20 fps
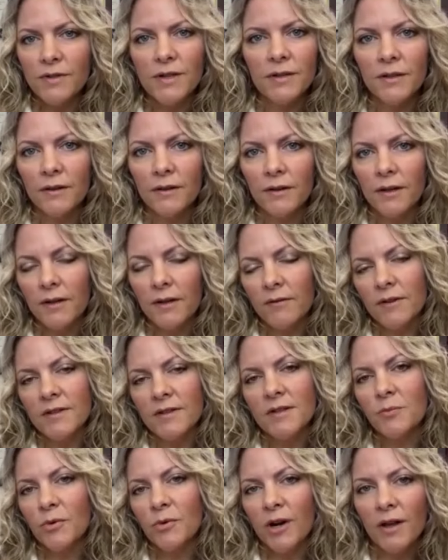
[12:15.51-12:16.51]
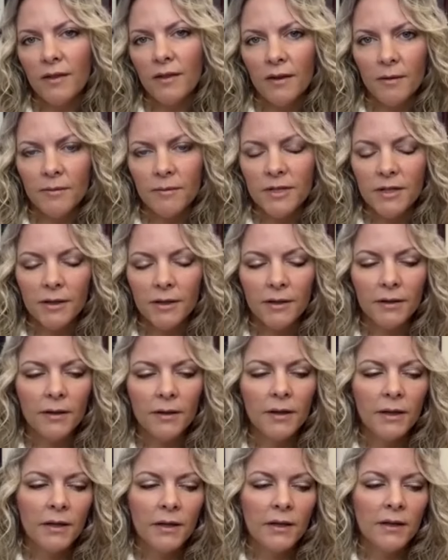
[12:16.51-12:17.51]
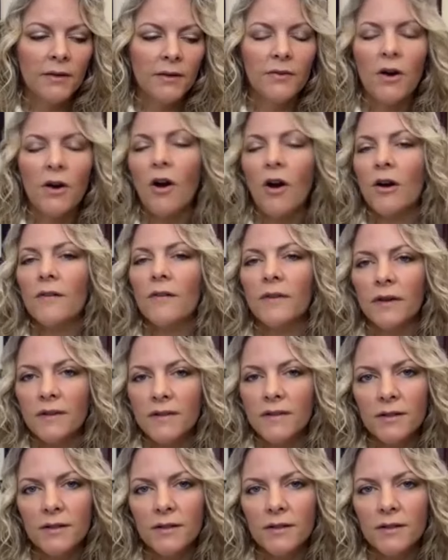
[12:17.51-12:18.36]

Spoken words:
that they'll even spray them to harvest.